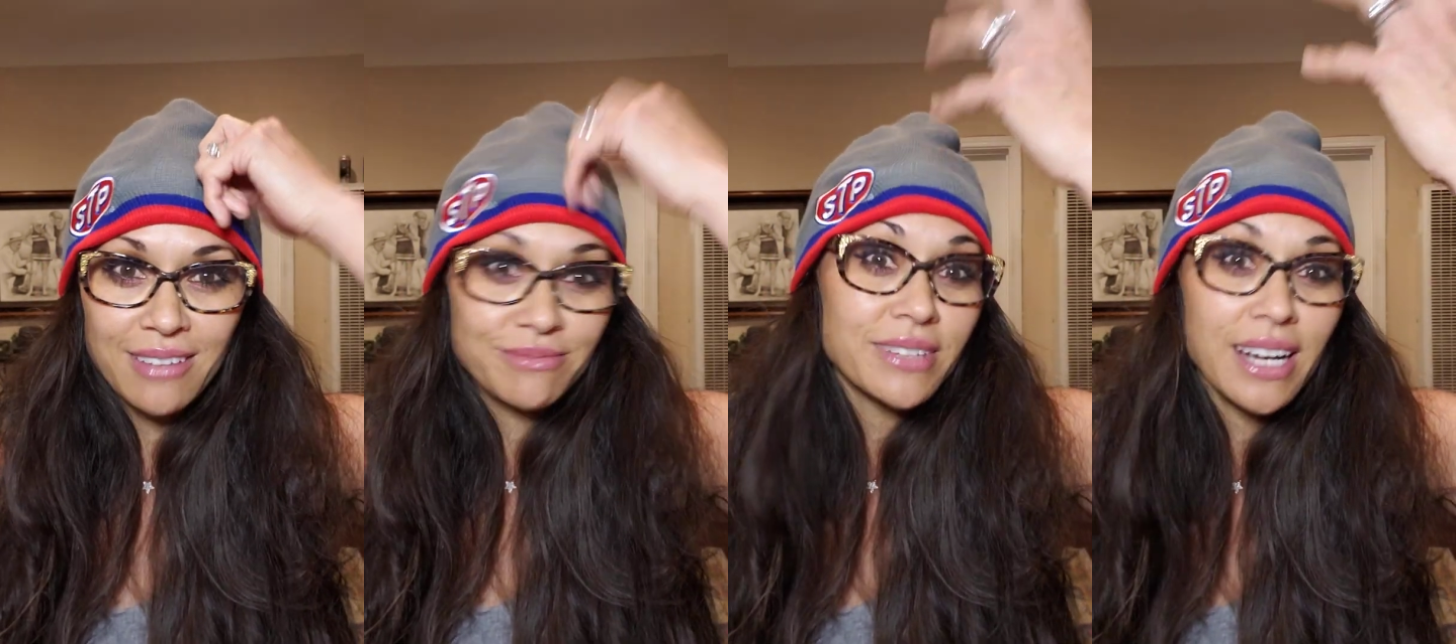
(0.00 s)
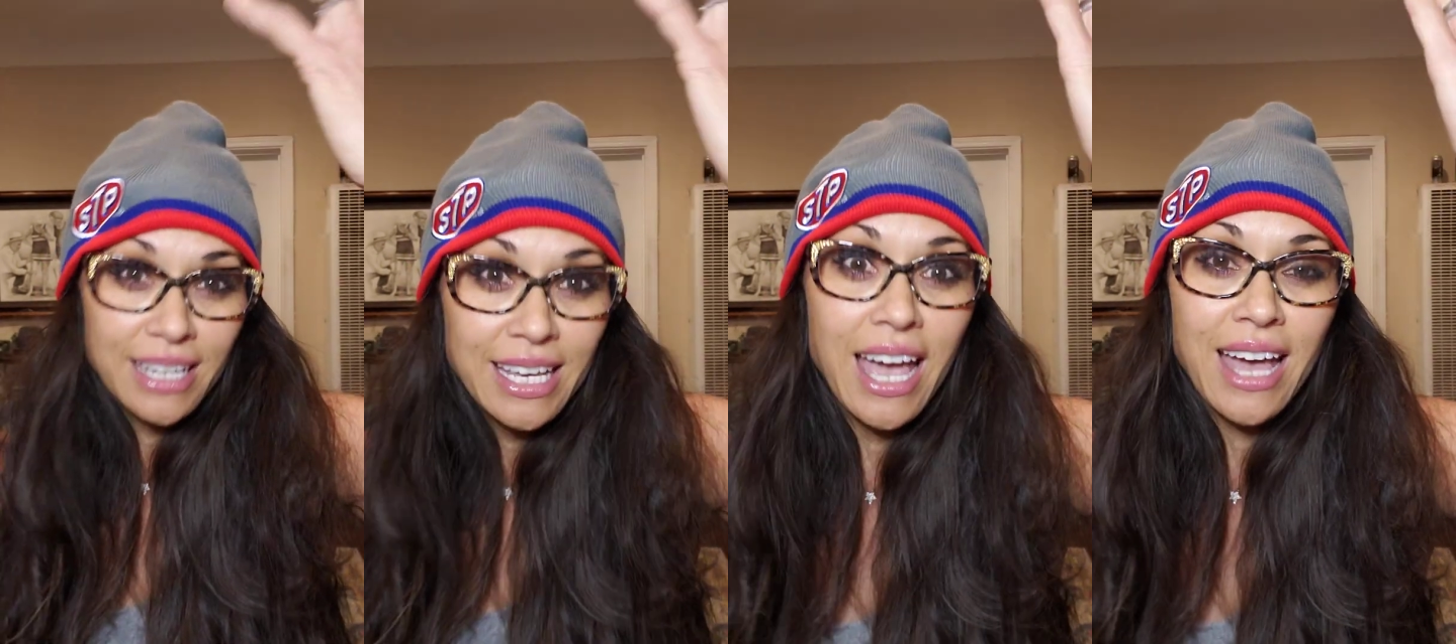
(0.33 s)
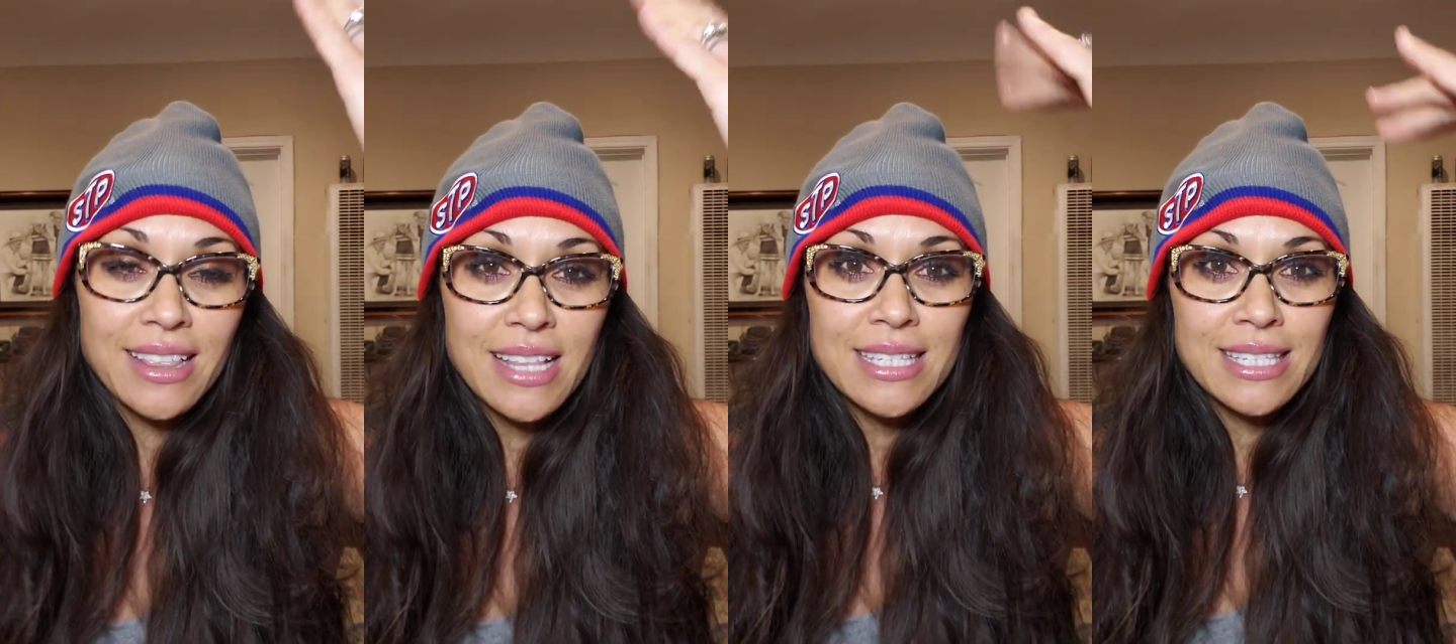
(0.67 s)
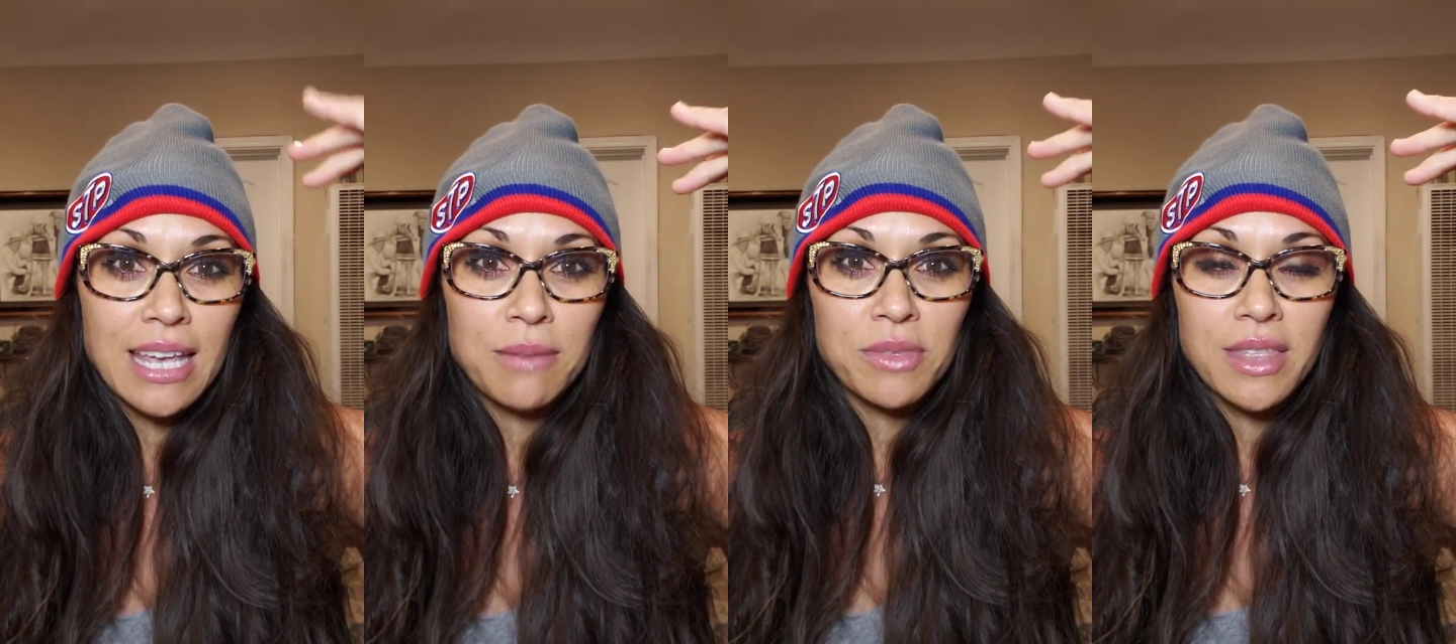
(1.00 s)
again, the
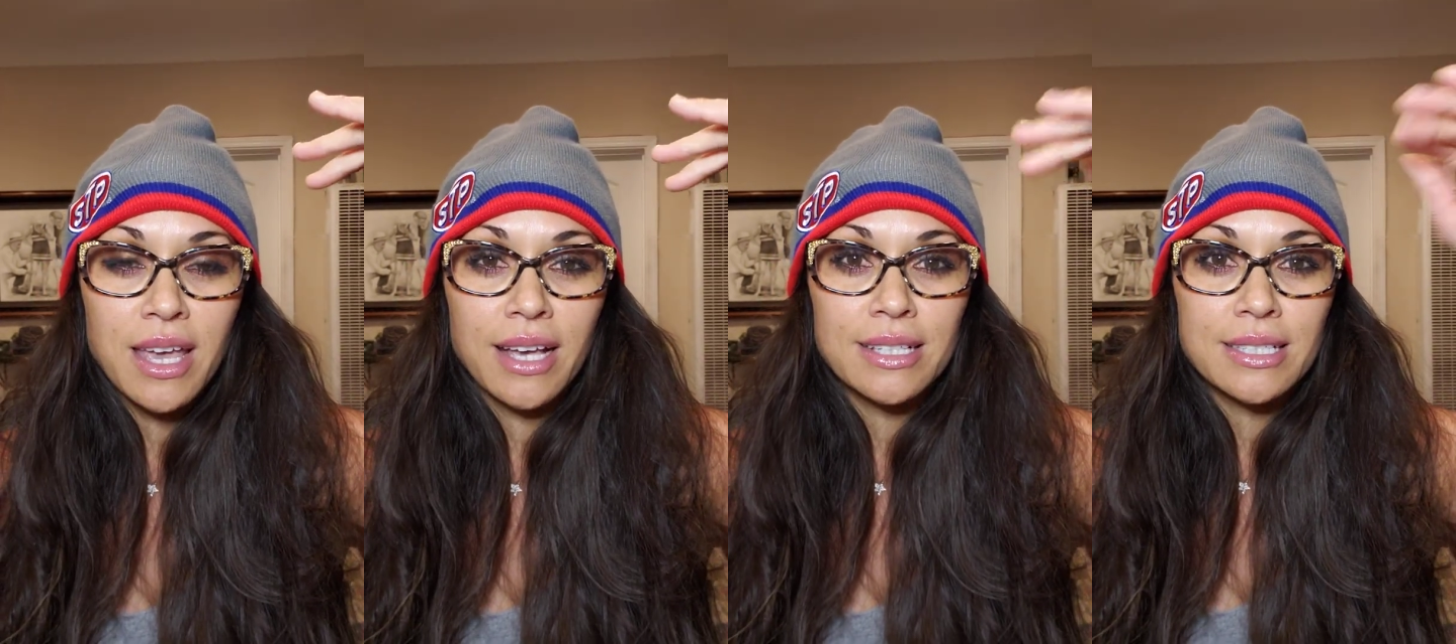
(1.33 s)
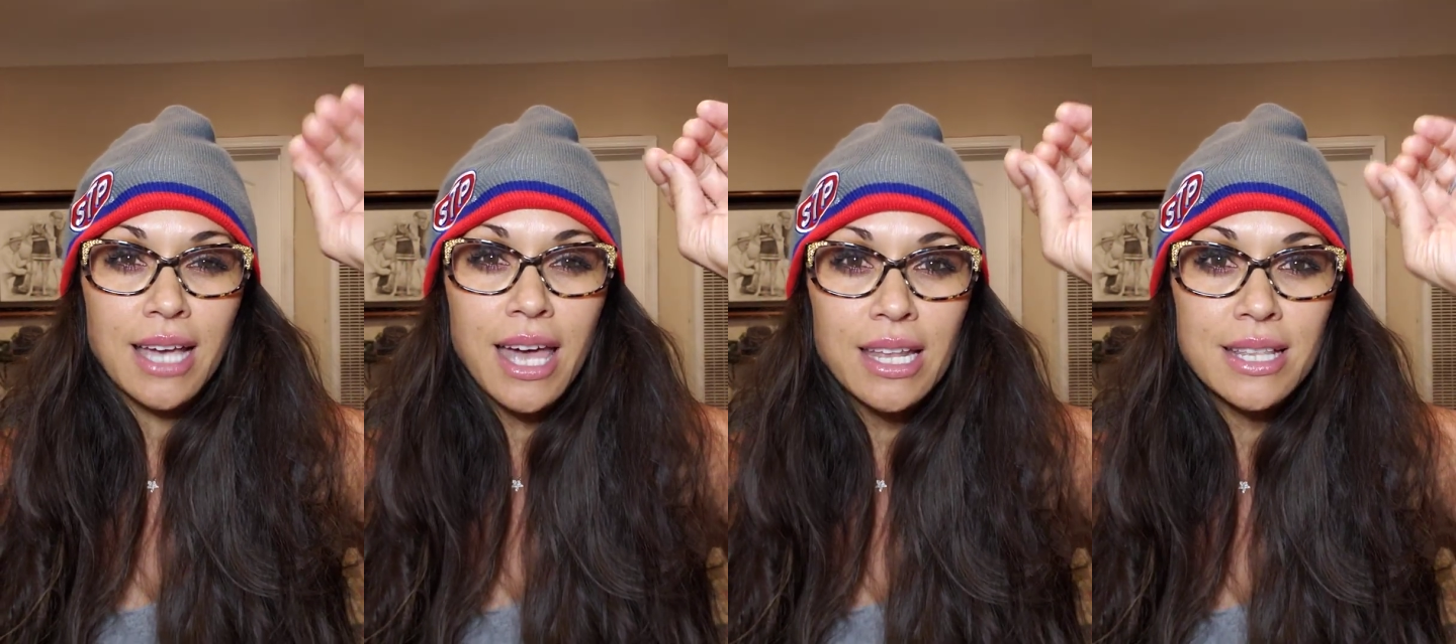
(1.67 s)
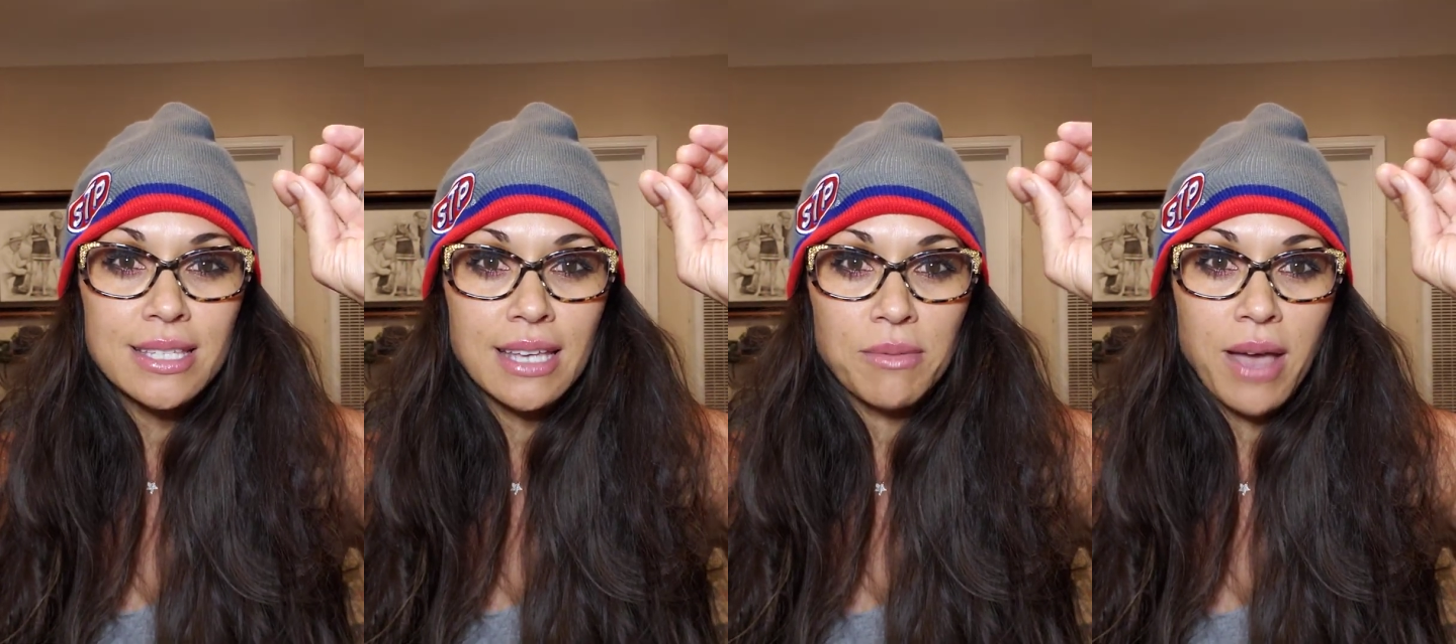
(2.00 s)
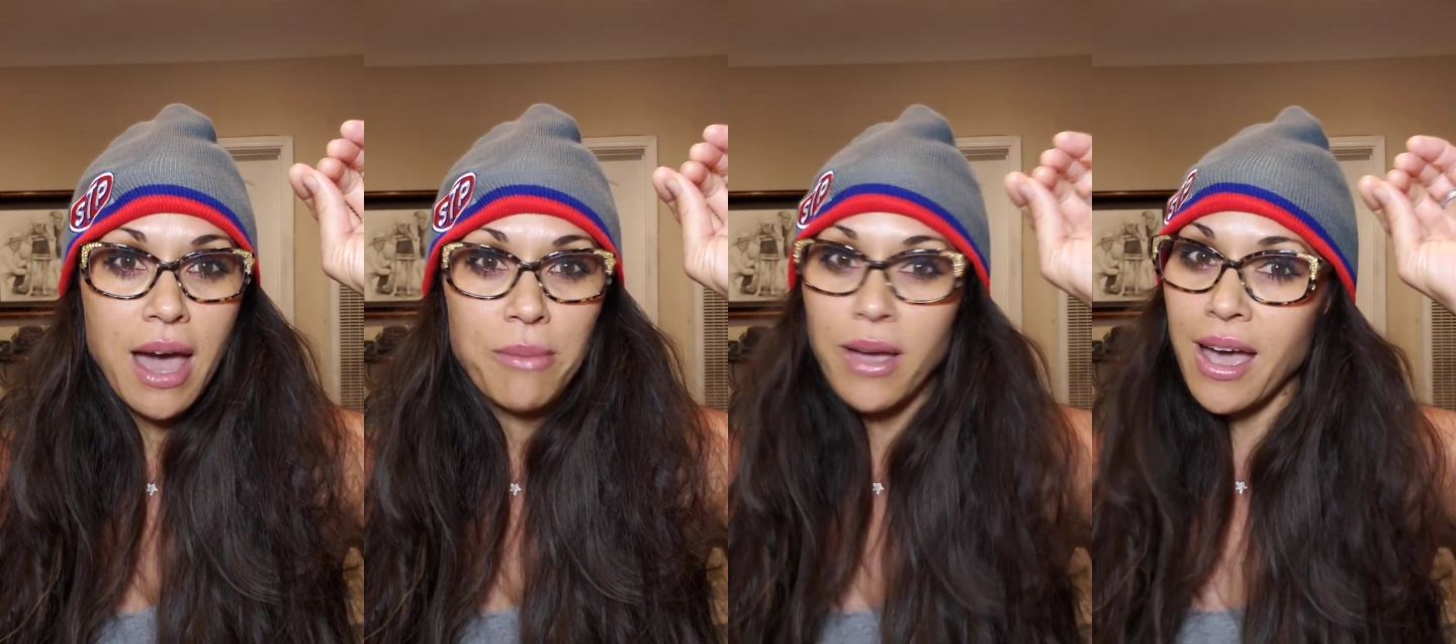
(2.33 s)
same thing. It's kind of the same
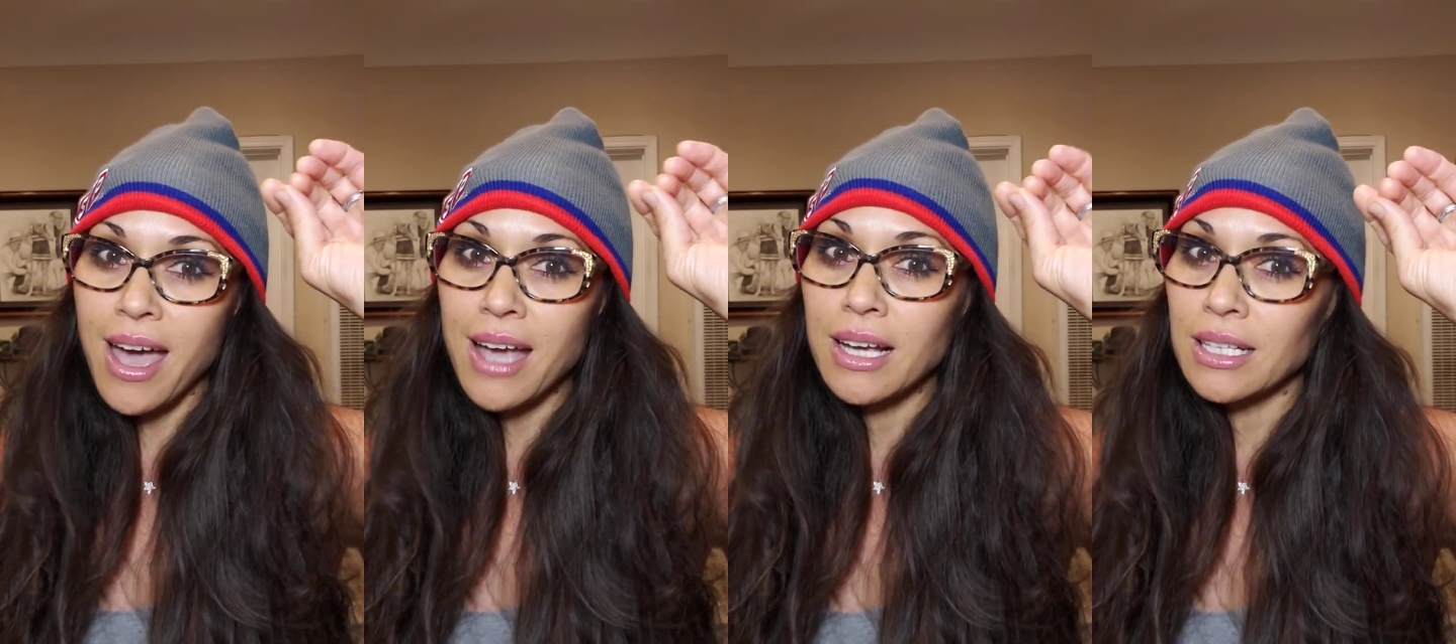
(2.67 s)
habit hack a